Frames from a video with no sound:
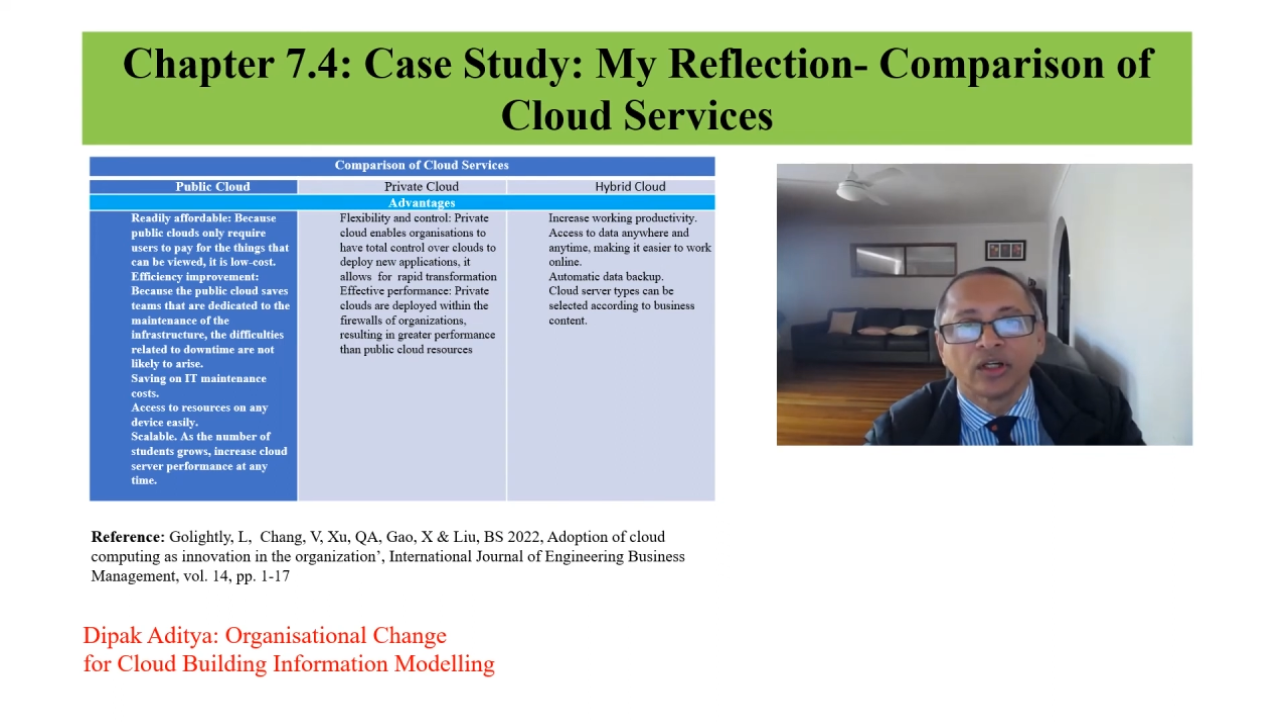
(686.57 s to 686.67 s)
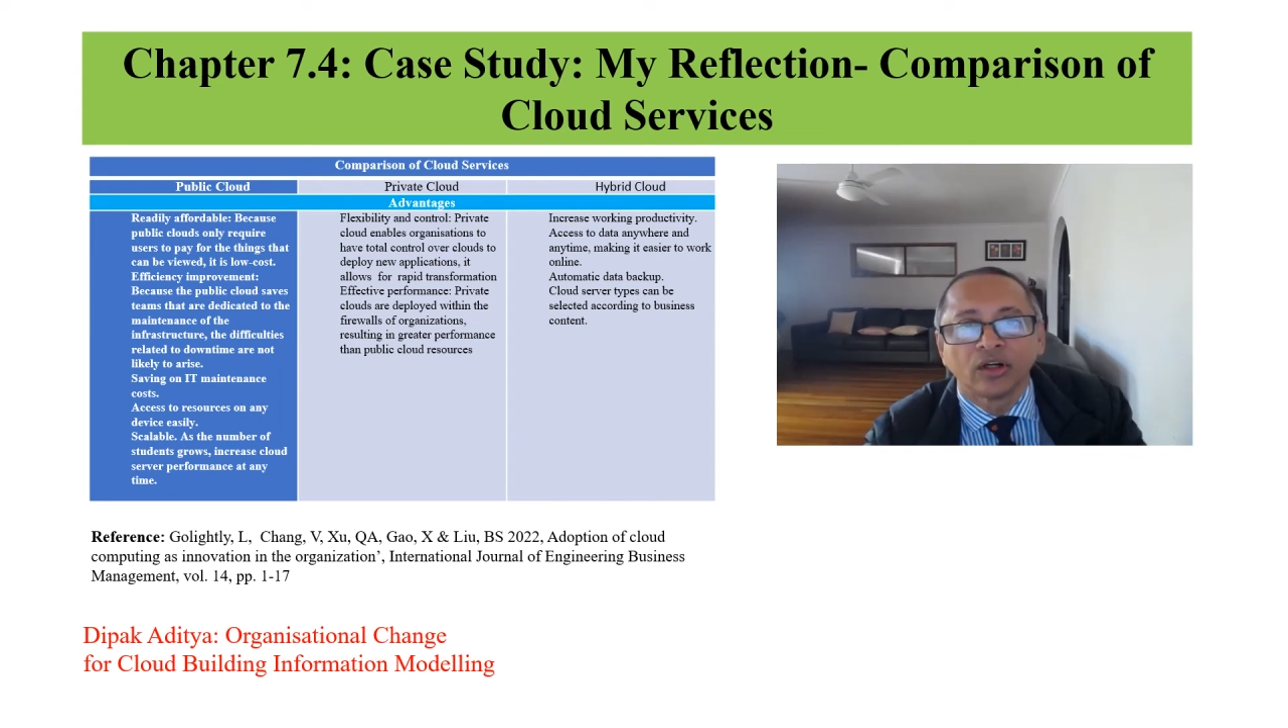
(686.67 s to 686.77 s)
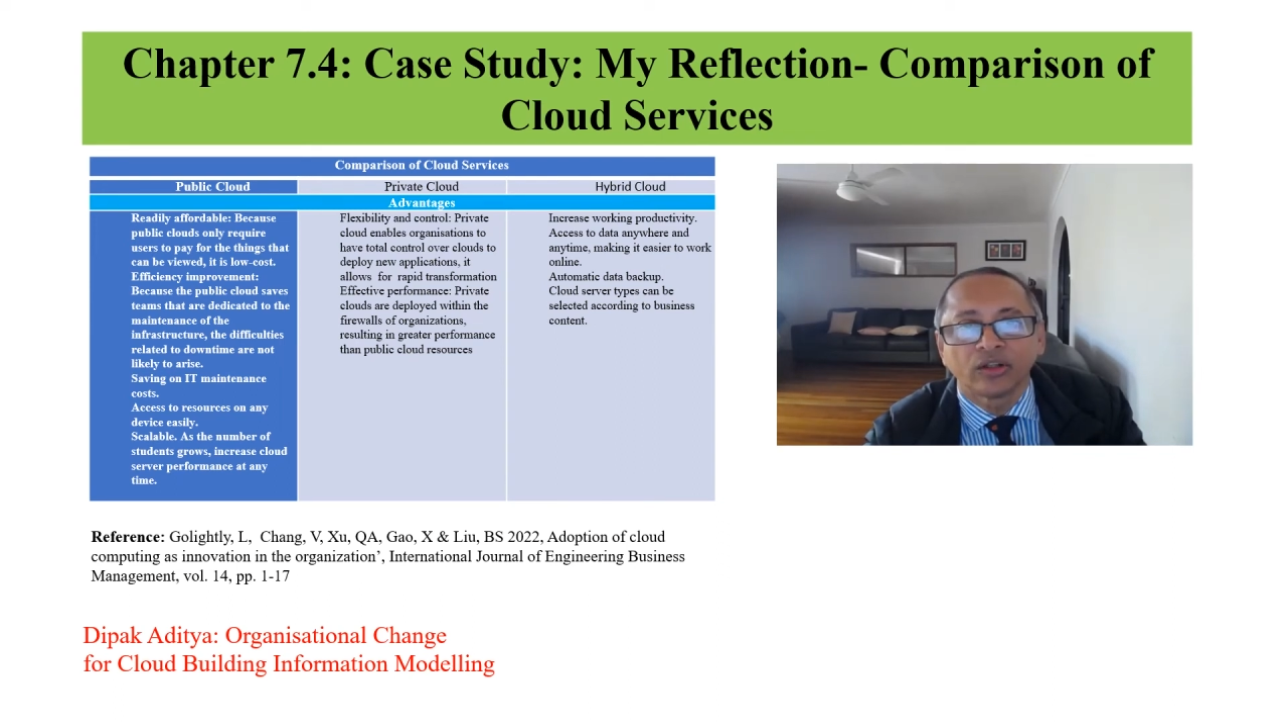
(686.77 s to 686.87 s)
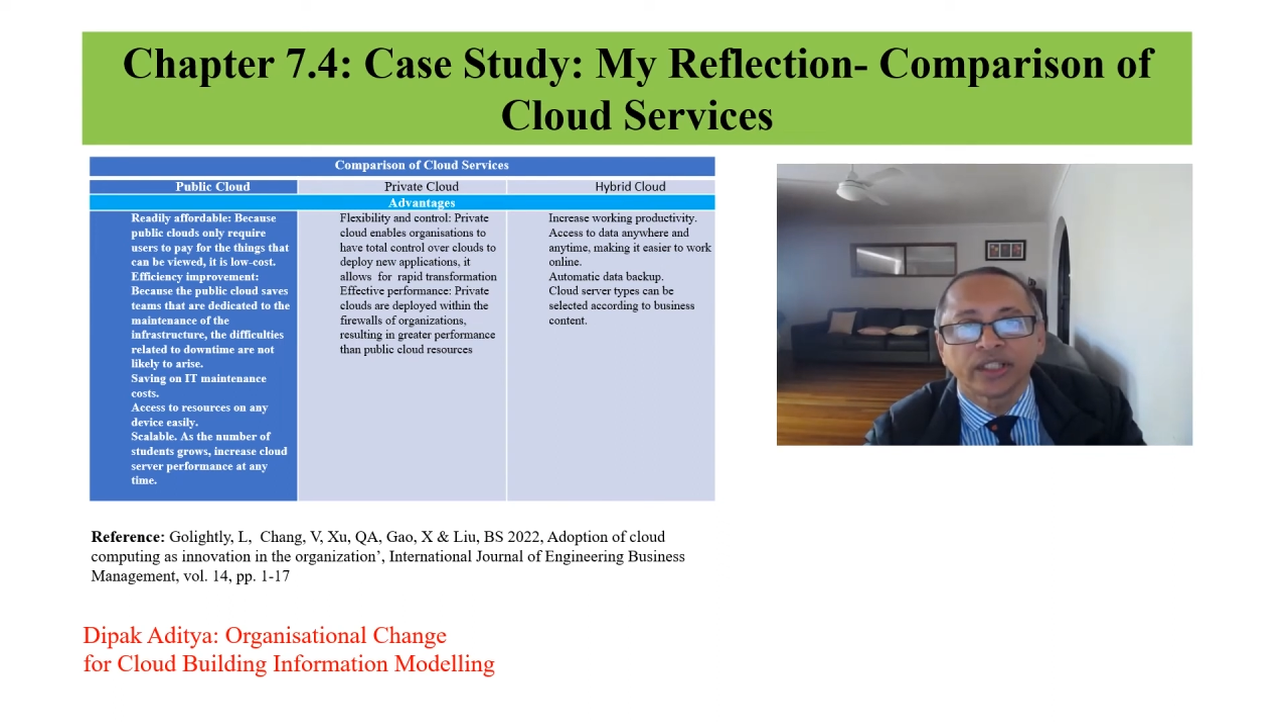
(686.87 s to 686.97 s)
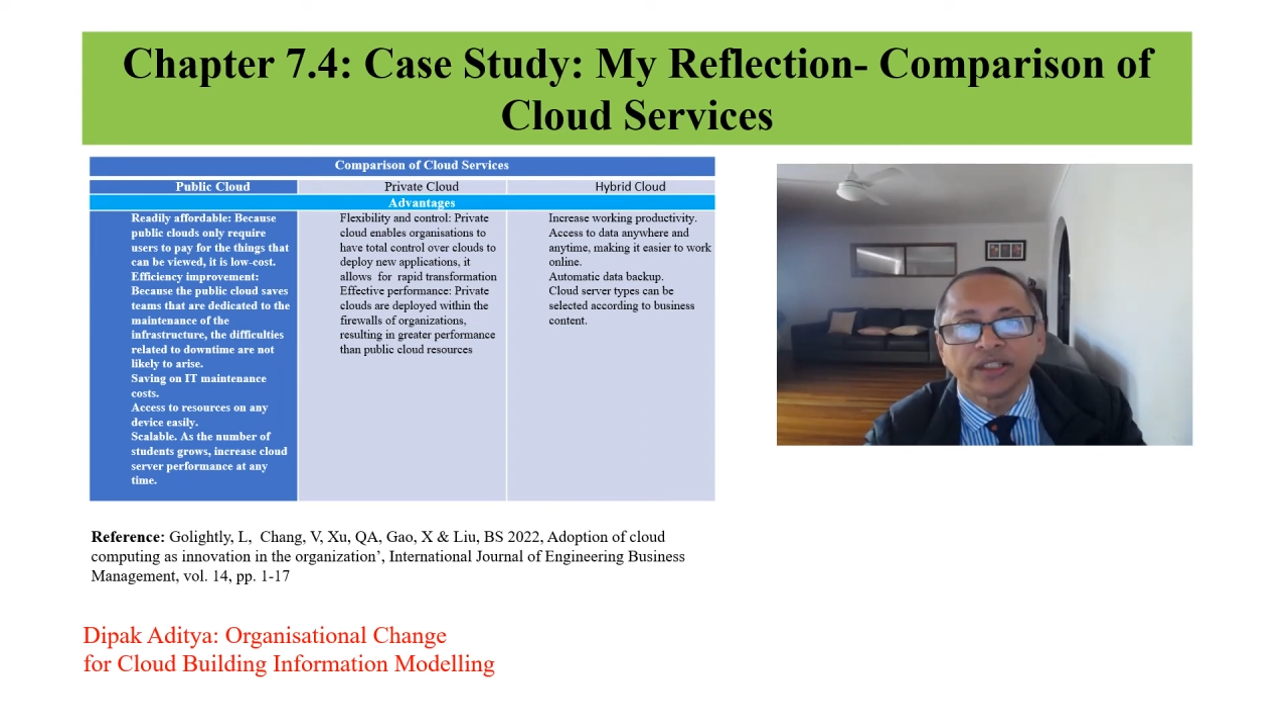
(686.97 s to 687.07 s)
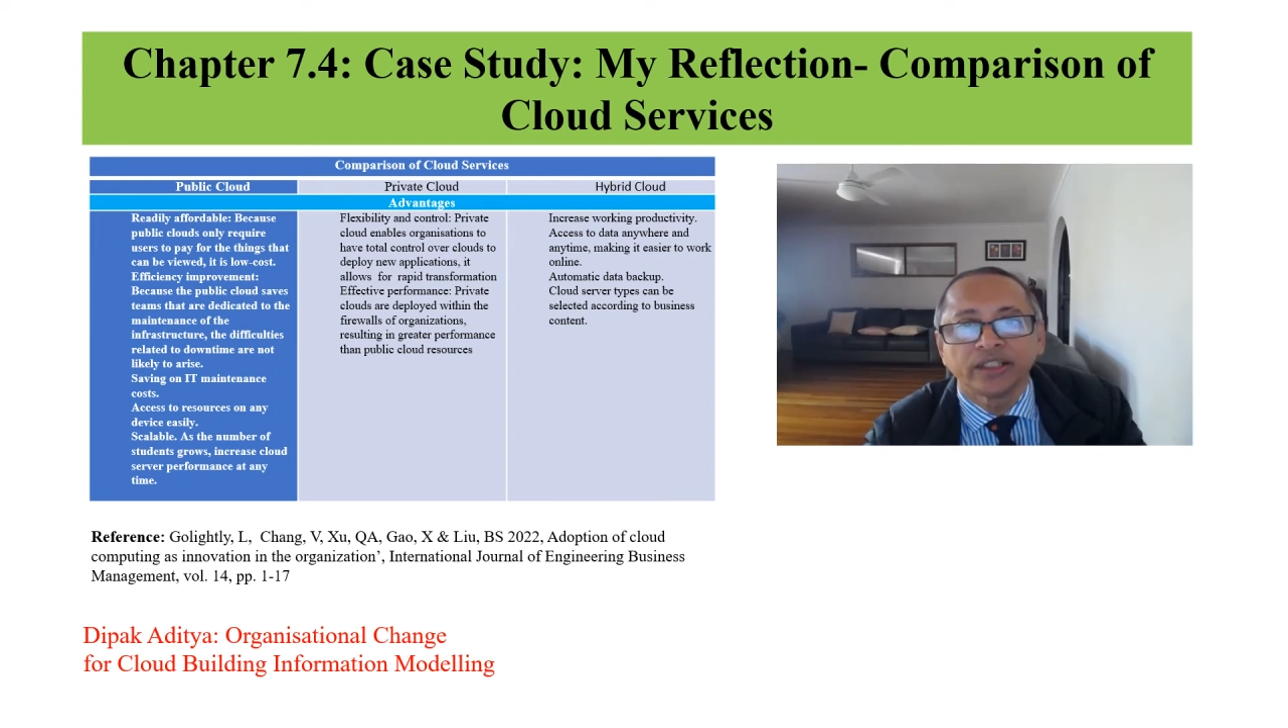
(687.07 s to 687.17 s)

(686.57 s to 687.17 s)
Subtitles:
on any